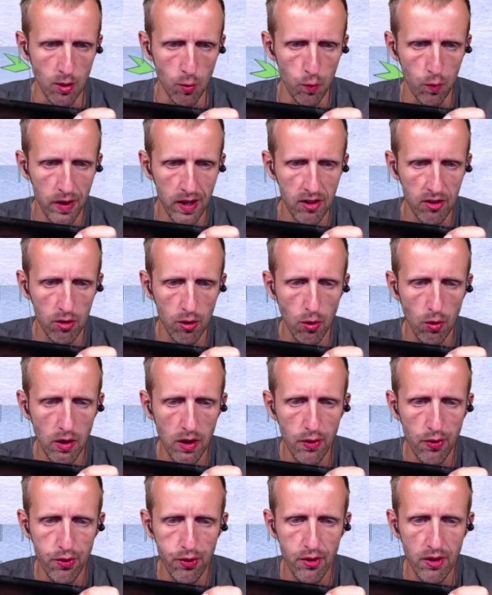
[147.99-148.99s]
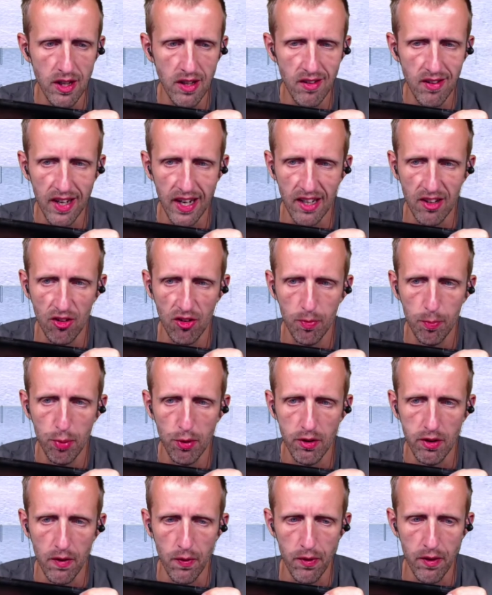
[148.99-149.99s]
There's only three tanks
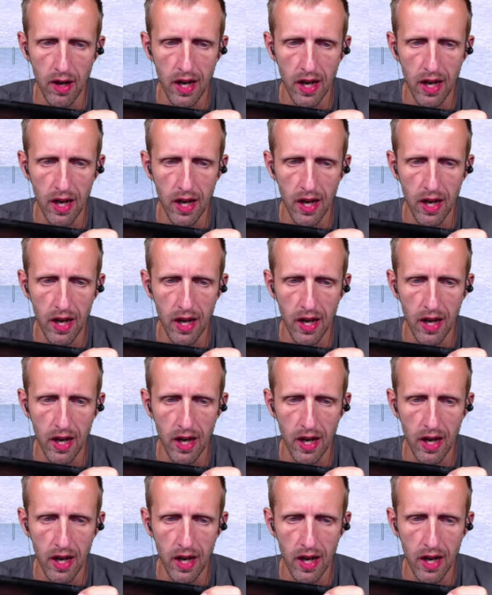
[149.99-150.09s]
spotted.